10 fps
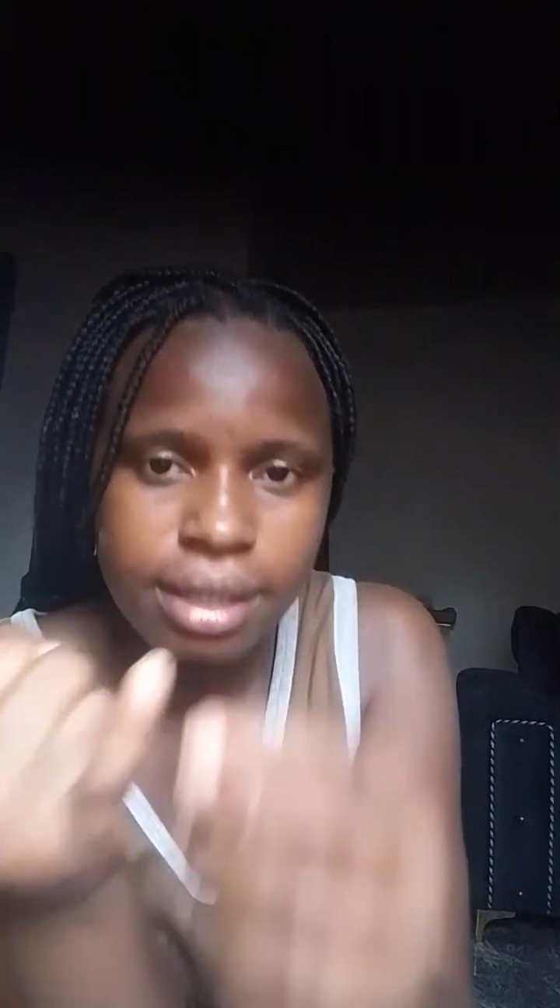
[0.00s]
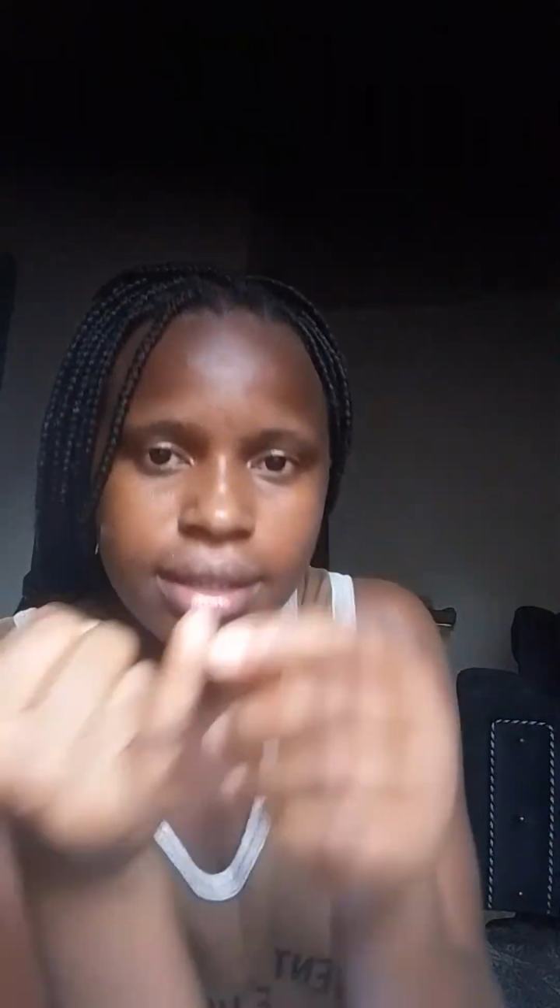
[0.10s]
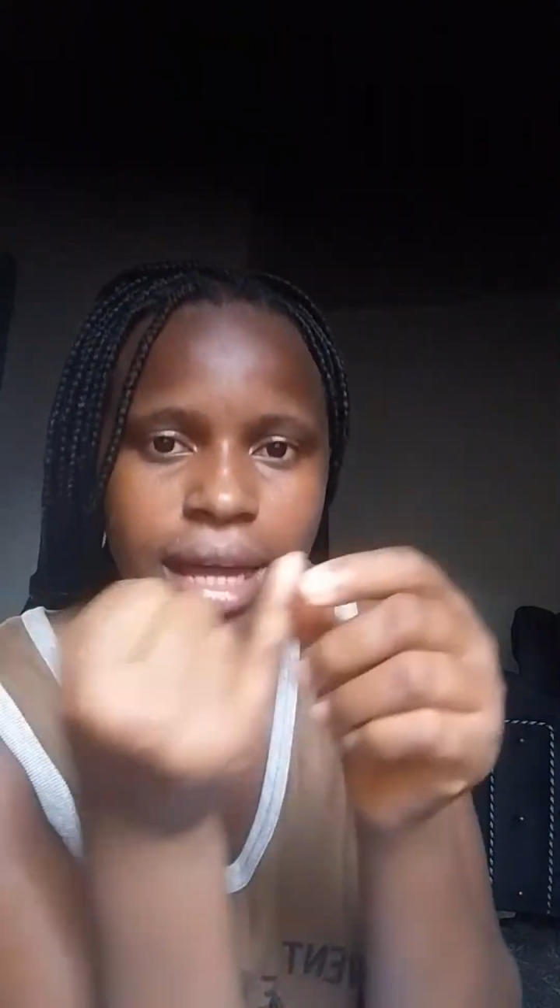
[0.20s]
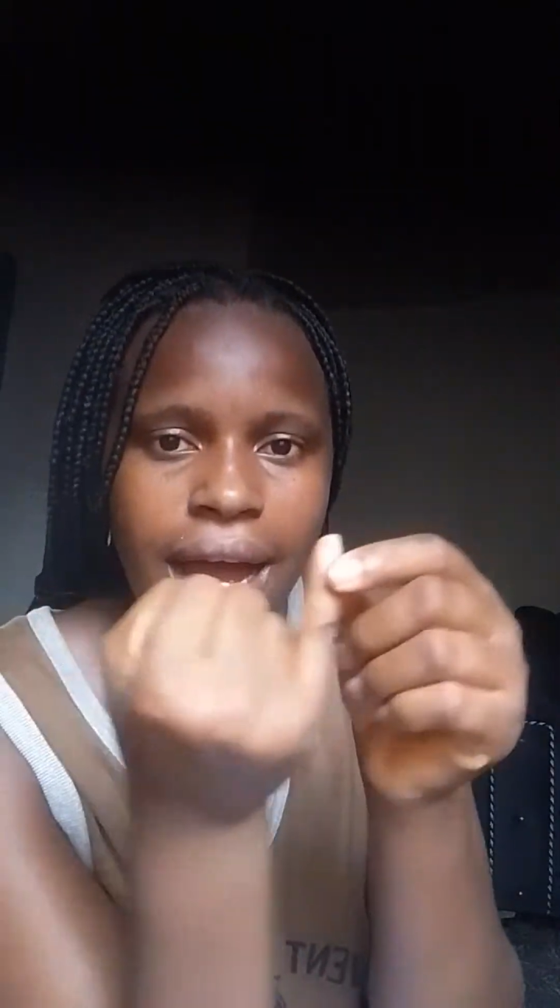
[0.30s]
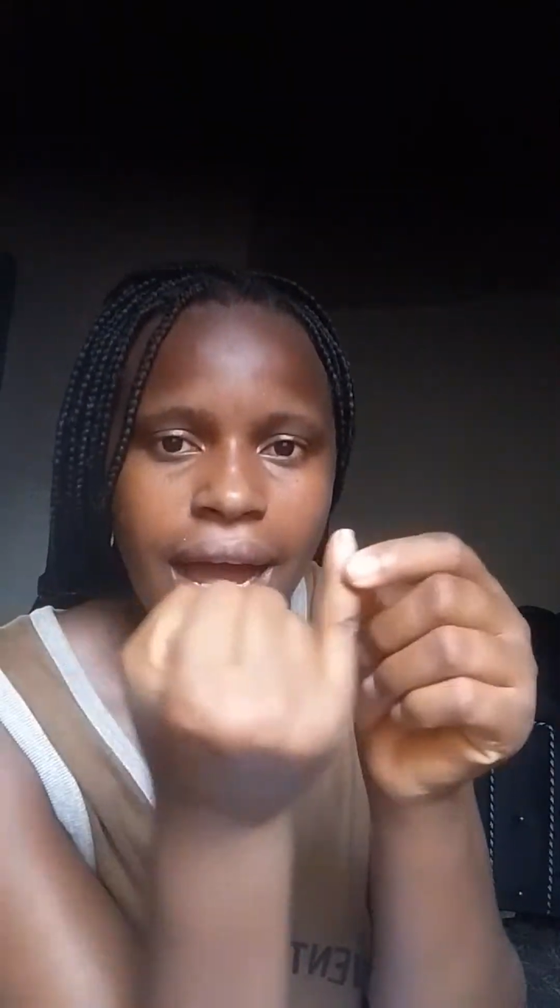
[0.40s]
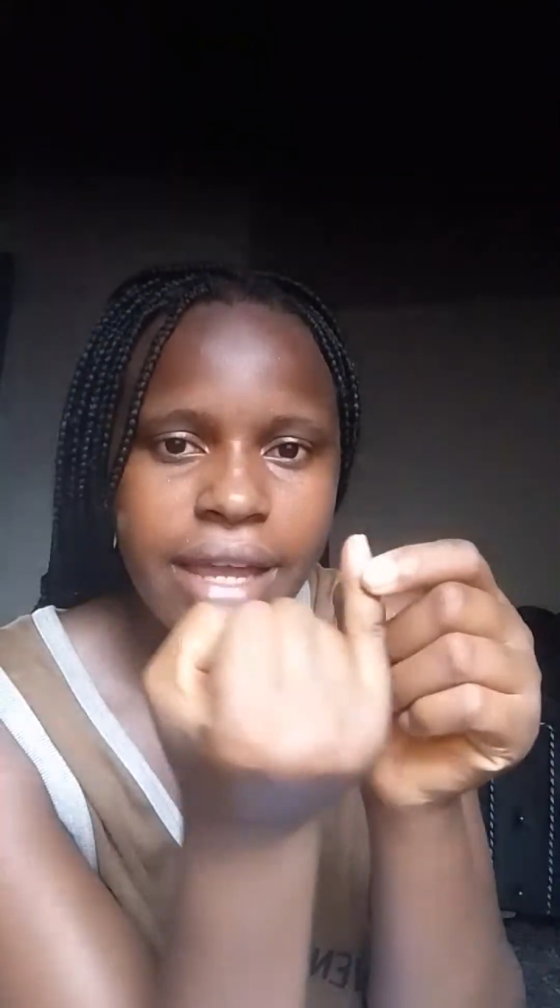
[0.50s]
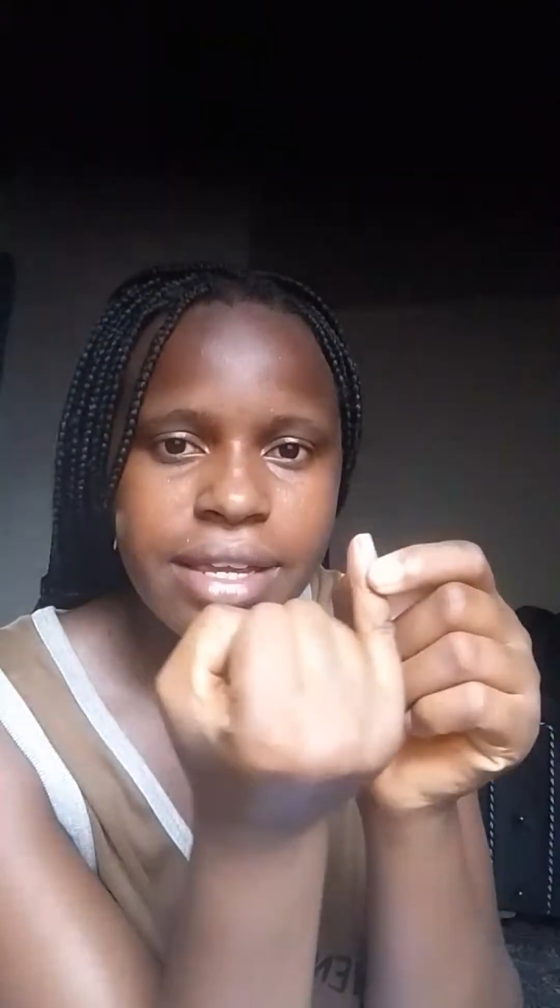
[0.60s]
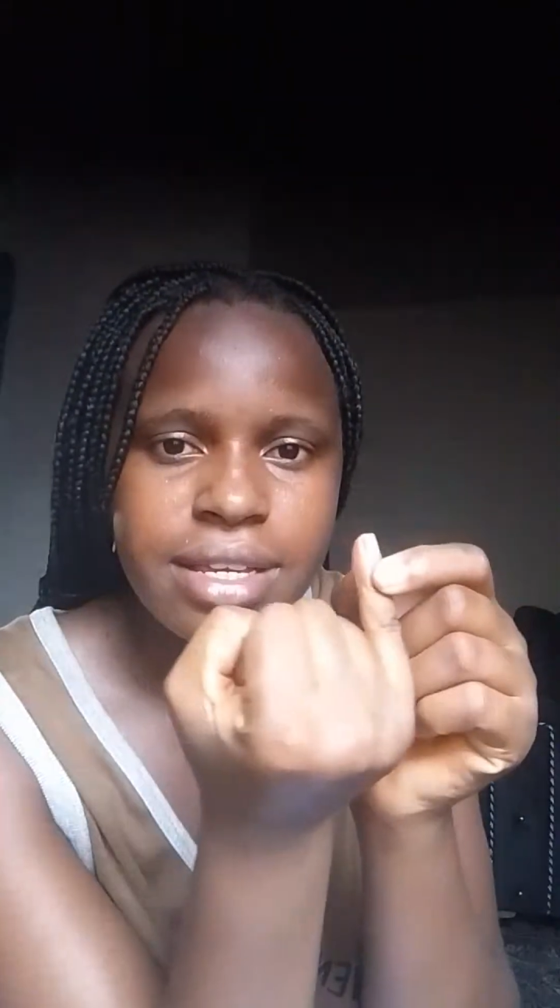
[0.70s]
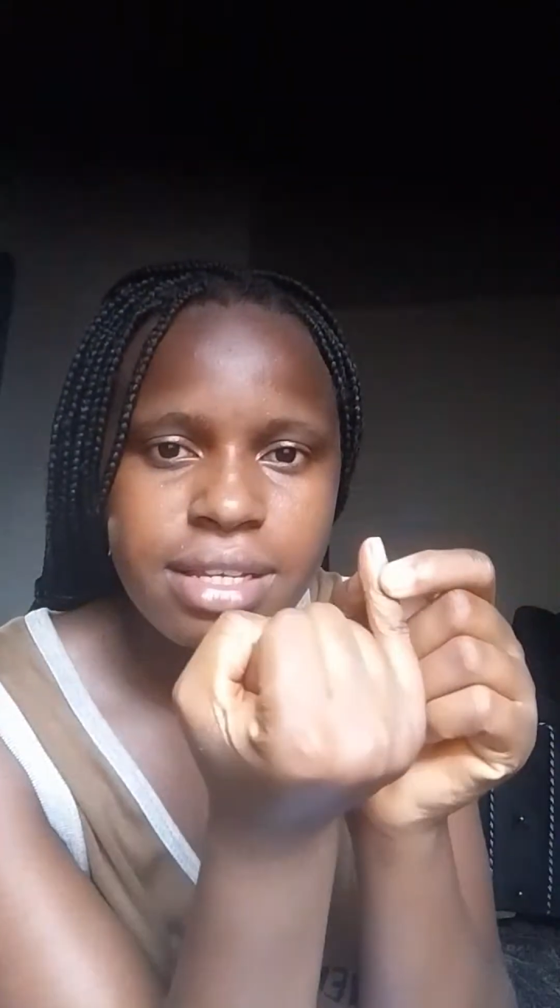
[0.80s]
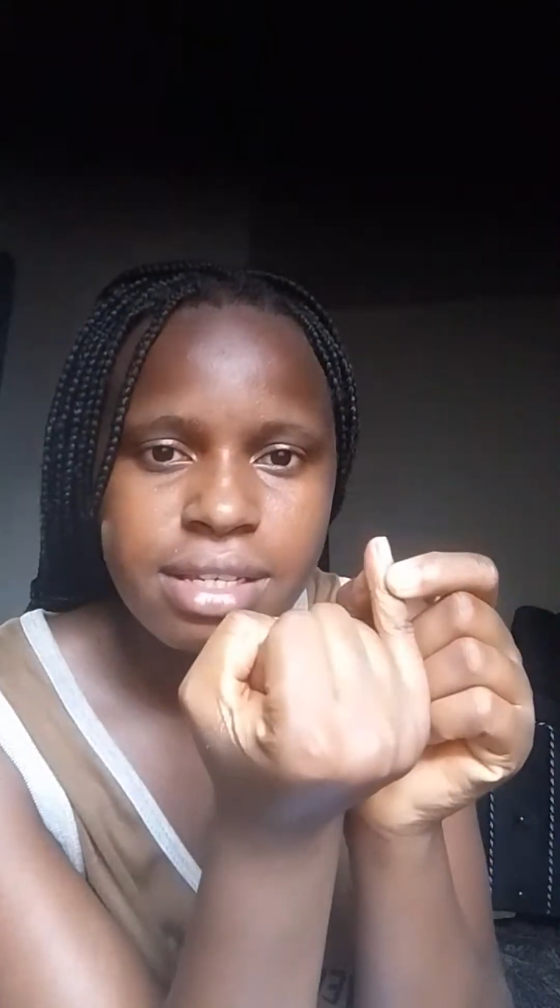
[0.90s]
Ta
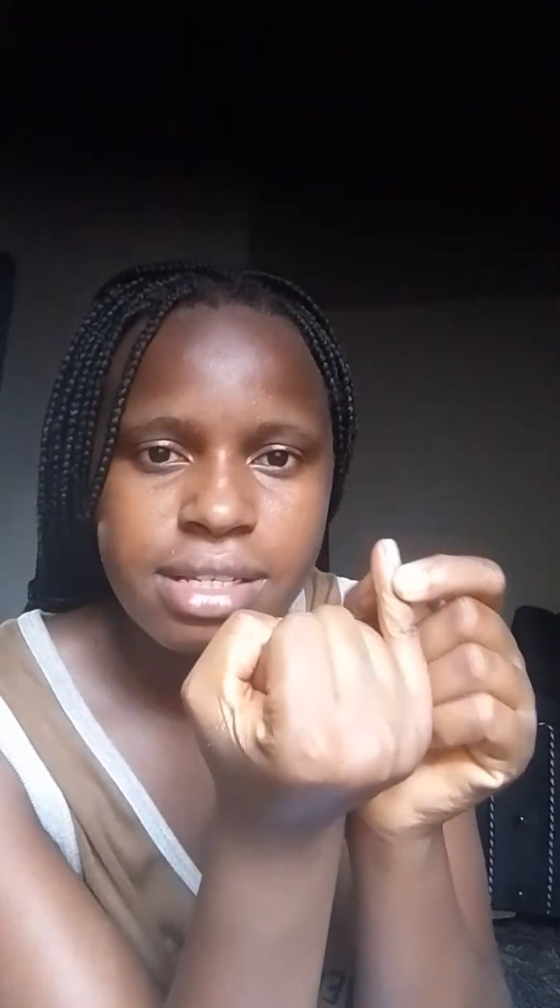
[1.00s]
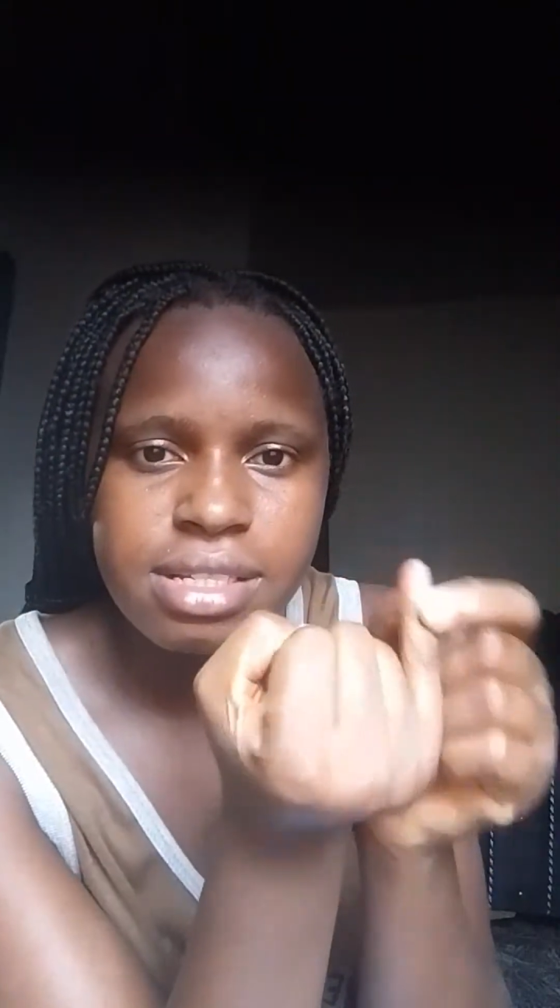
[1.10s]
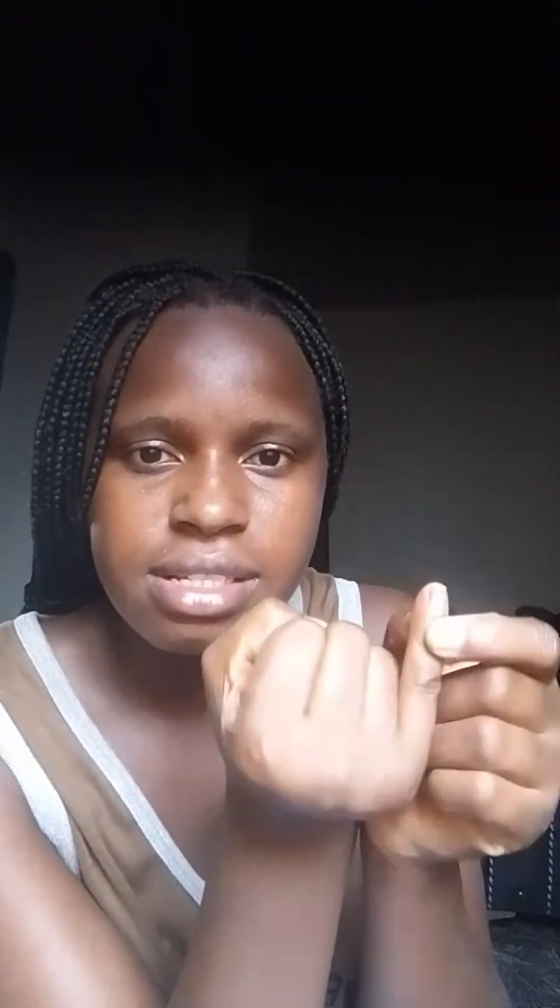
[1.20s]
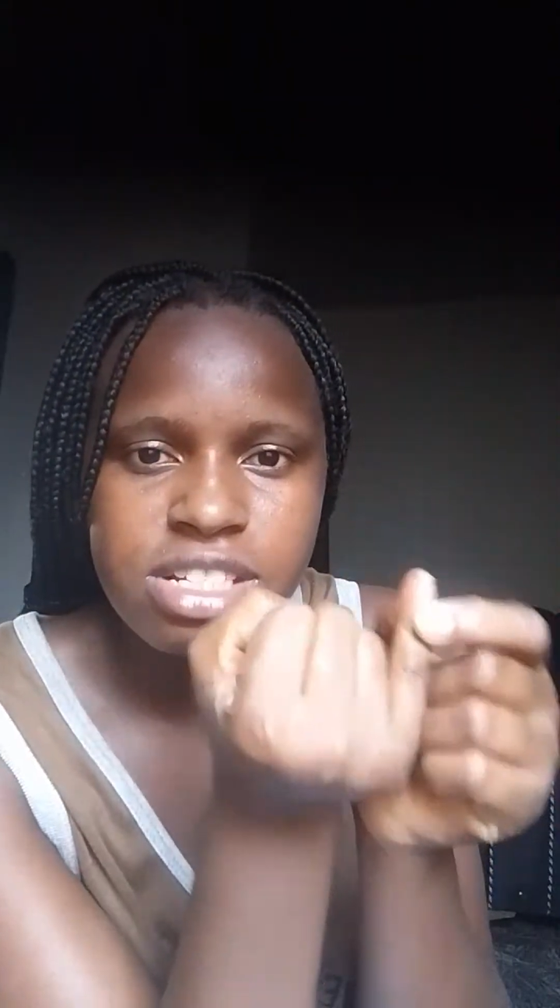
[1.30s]
is